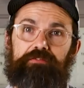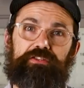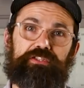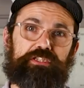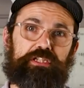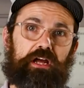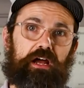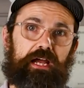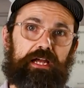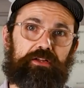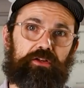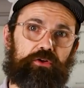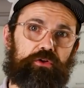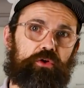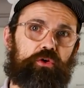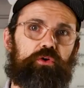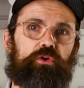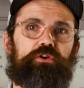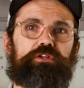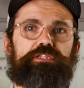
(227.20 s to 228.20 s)
If you started on a
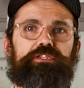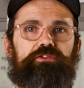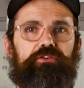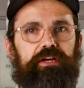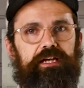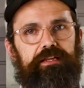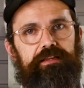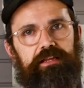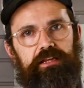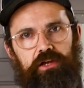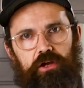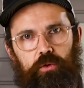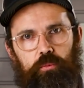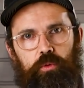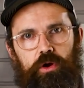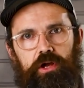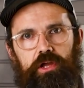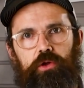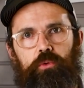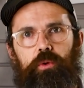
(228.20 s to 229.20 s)
coarse grit, then you can
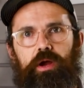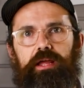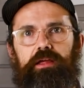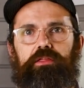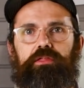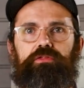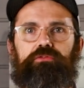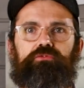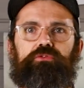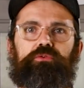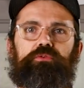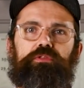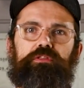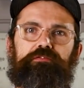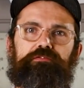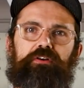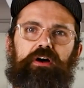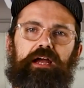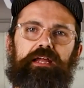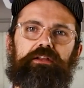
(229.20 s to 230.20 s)
work your way through the
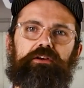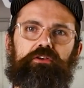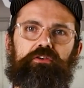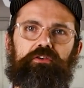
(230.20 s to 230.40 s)
finer